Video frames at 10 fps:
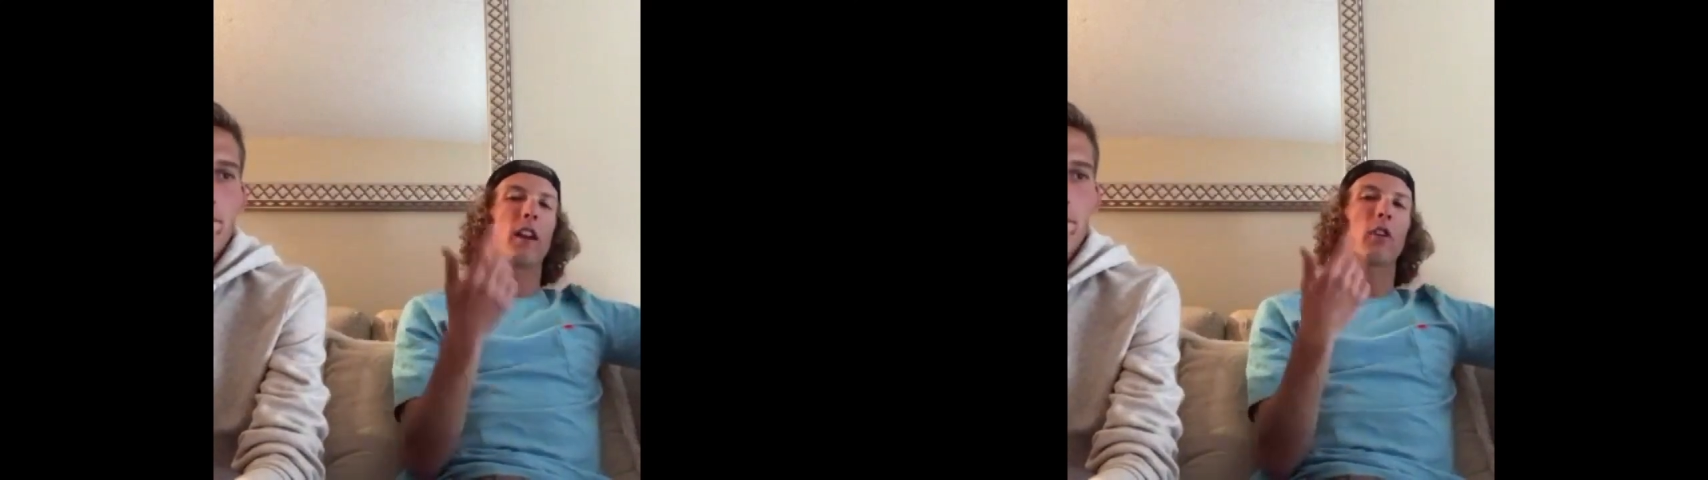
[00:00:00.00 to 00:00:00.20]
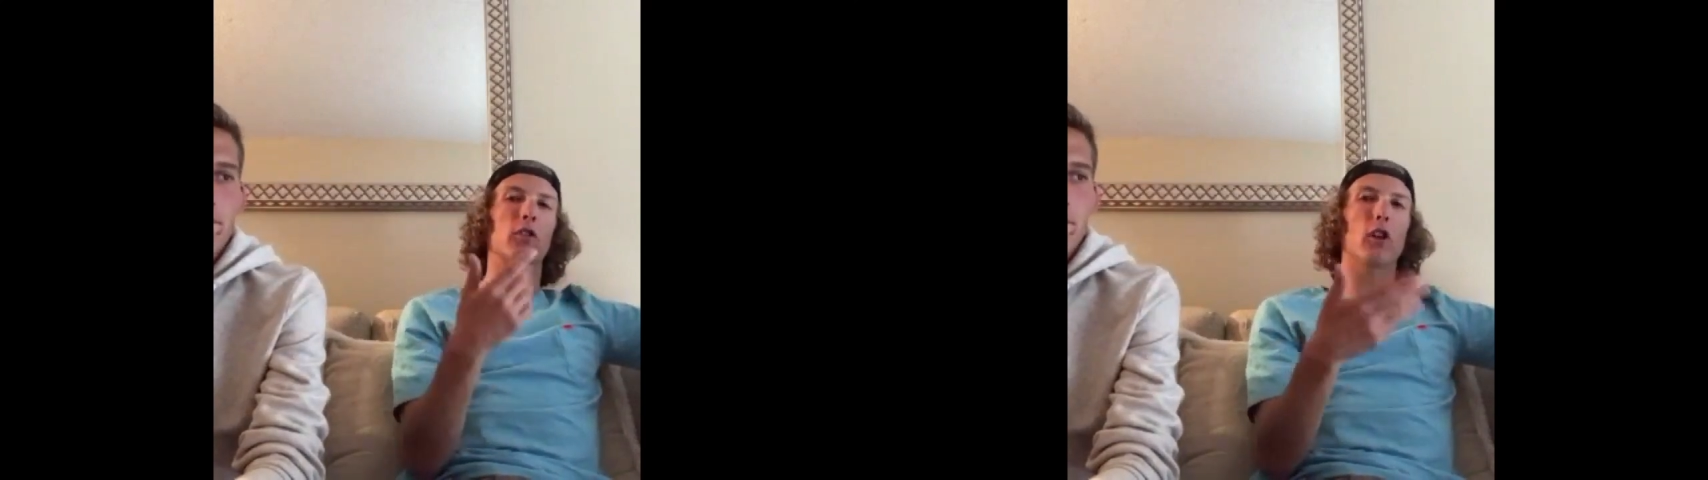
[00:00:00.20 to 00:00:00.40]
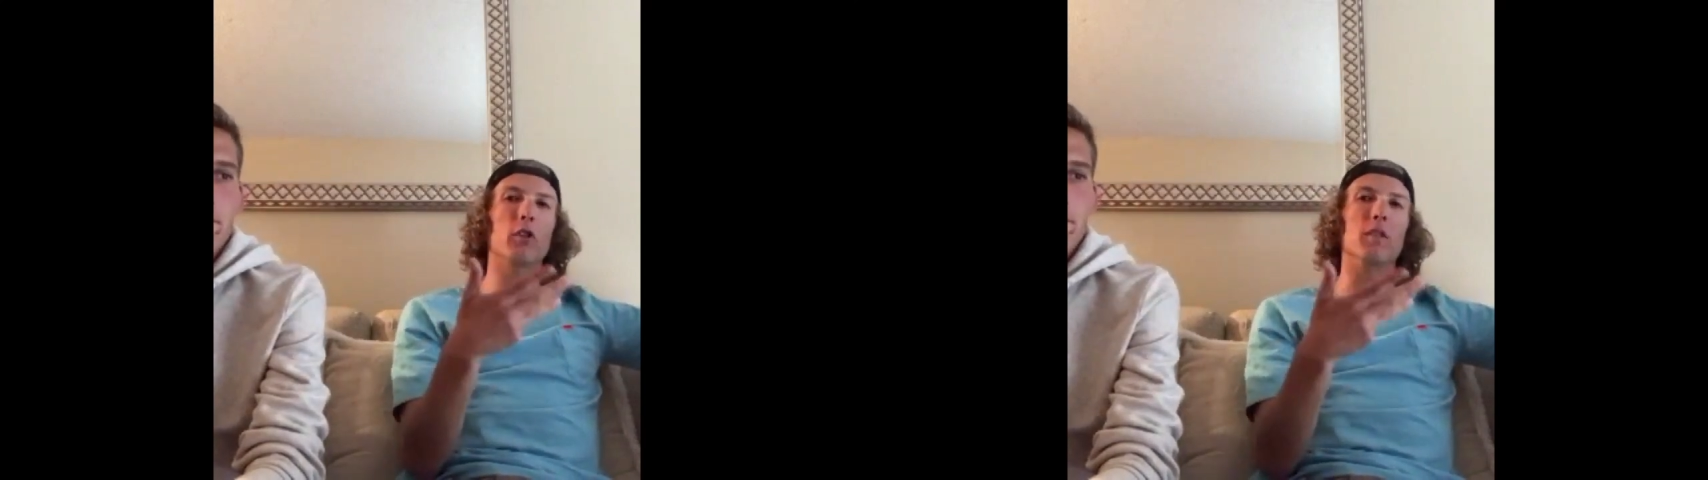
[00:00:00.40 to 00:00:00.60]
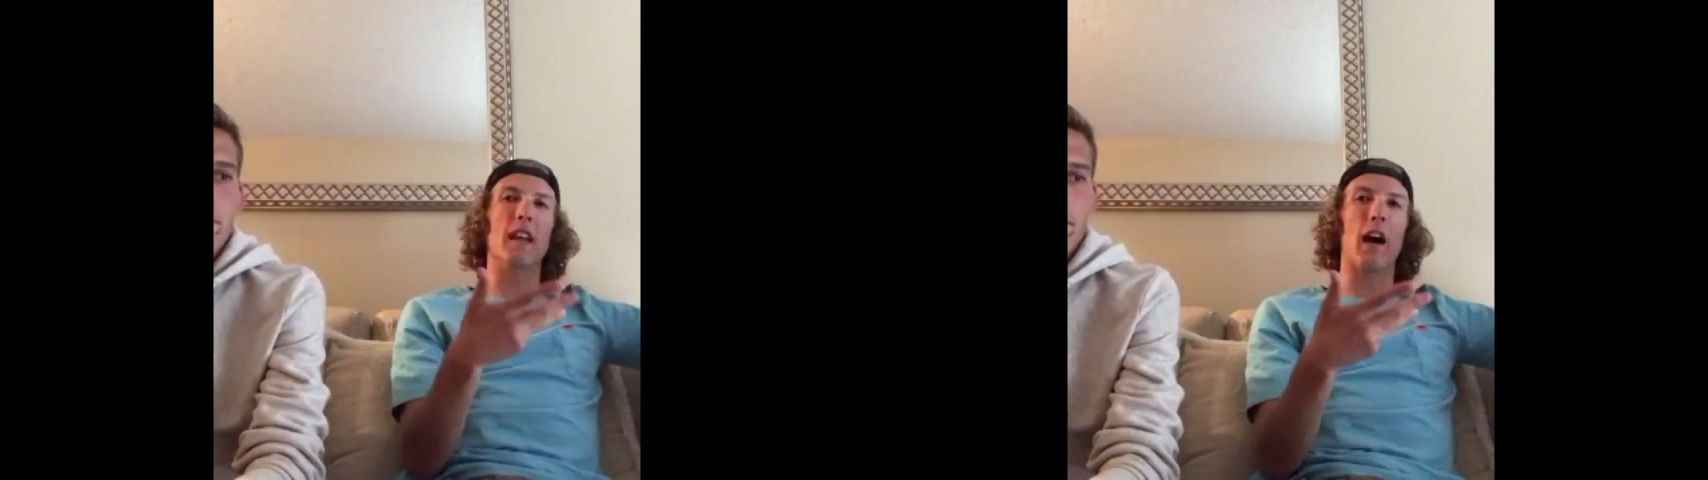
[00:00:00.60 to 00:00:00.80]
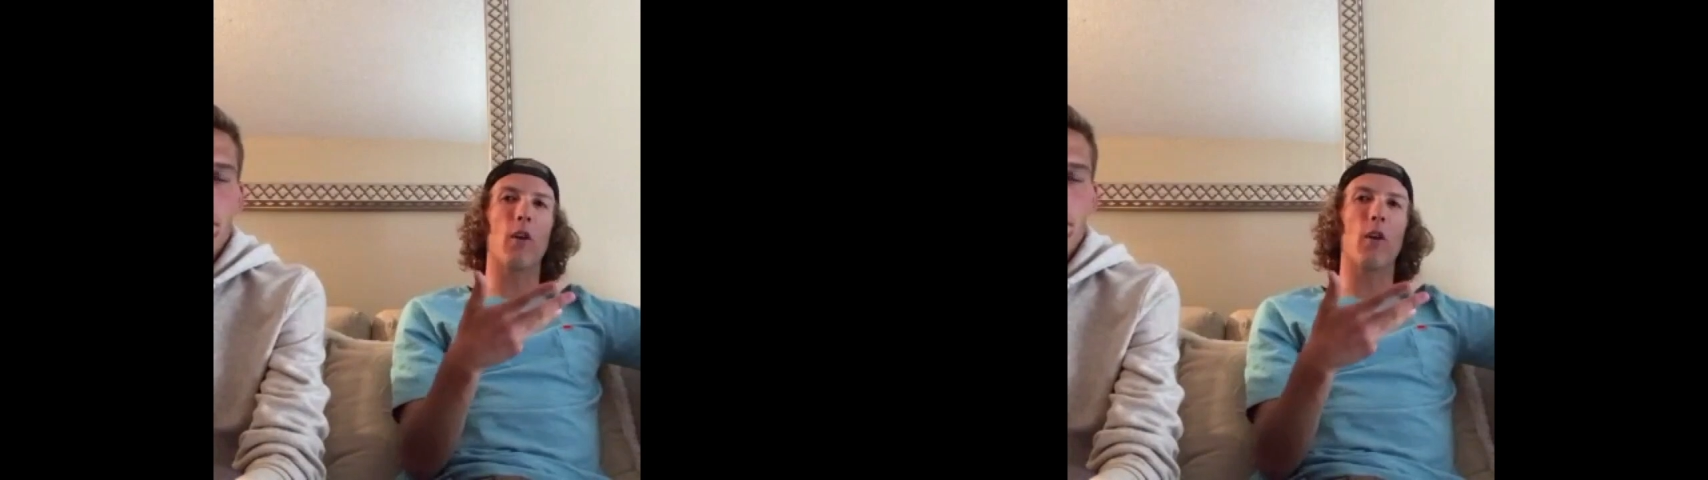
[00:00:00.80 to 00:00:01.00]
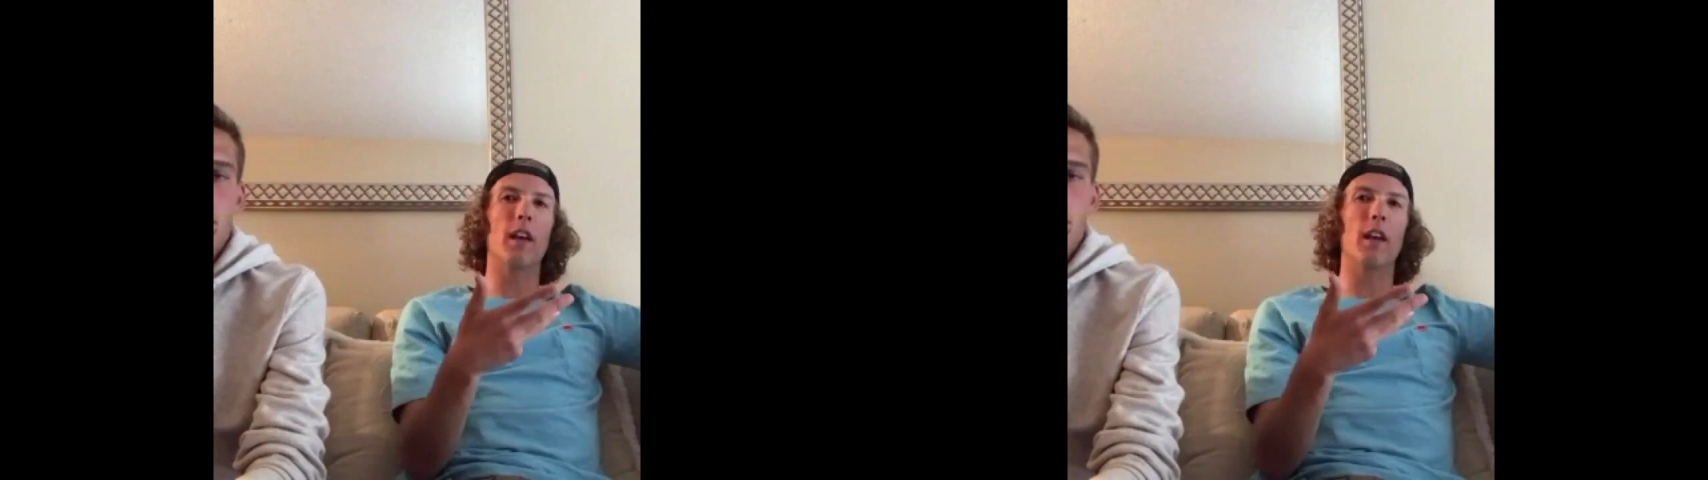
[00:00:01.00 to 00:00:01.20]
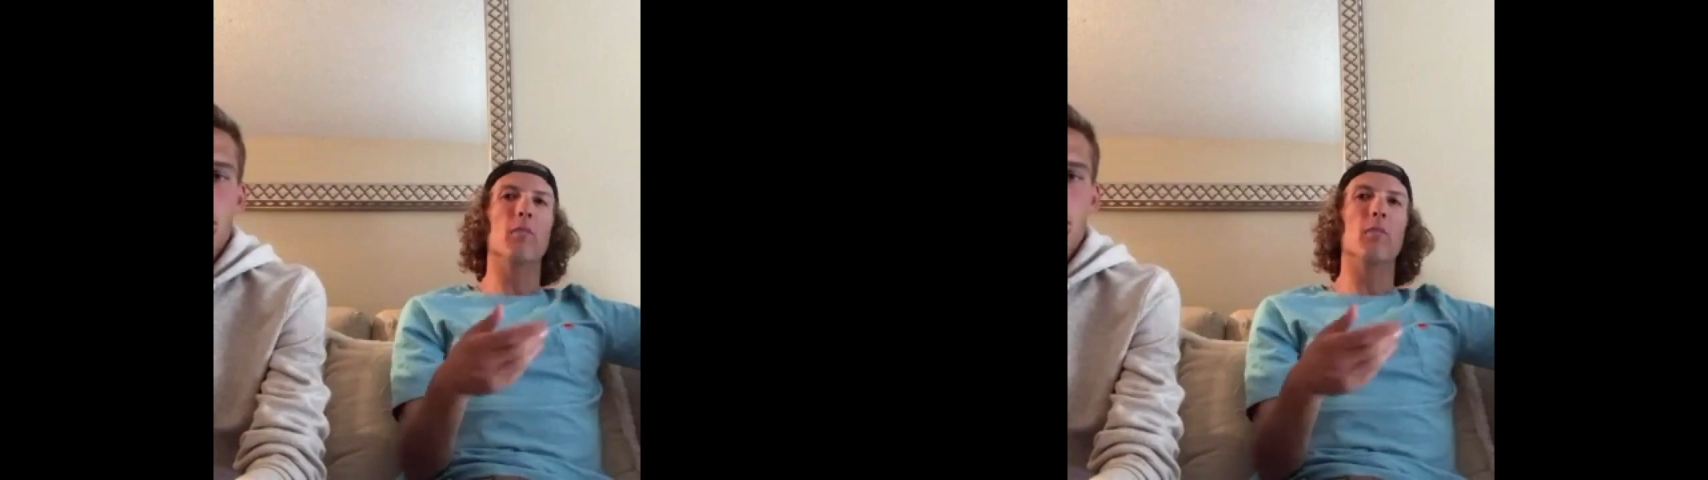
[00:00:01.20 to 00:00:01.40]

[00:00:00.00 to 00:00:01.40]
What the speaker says: They don't slow you down,